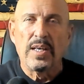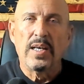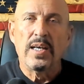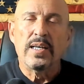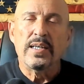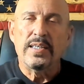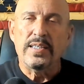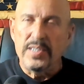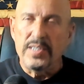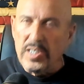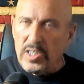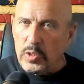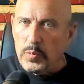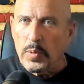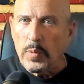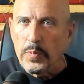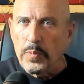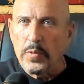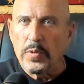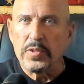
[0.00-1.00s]

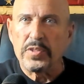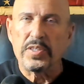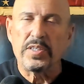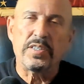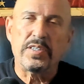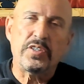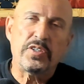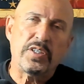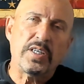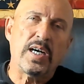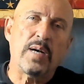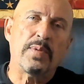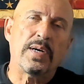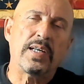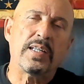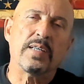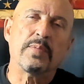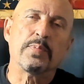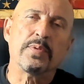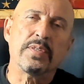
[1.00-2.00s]
disproportionately shot by
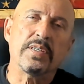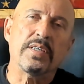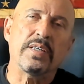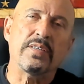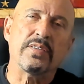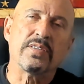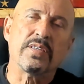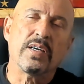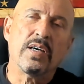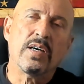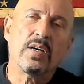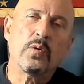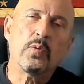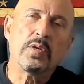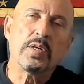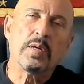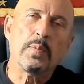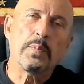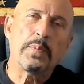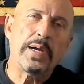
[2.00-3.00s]
the police when
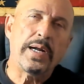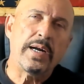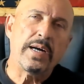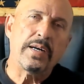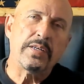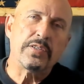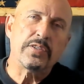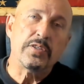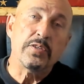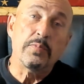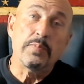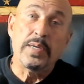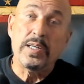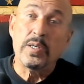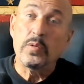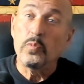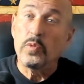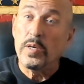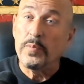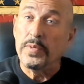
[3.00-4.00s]
compared to men and
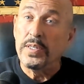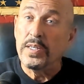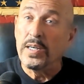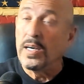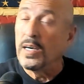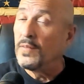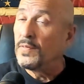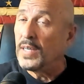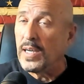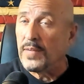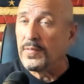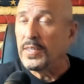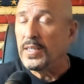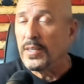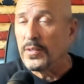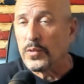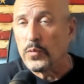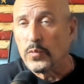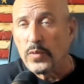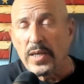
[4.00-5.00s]
women of every
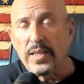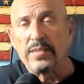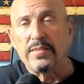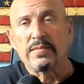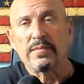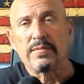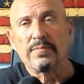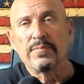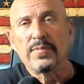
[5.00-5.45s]
other race.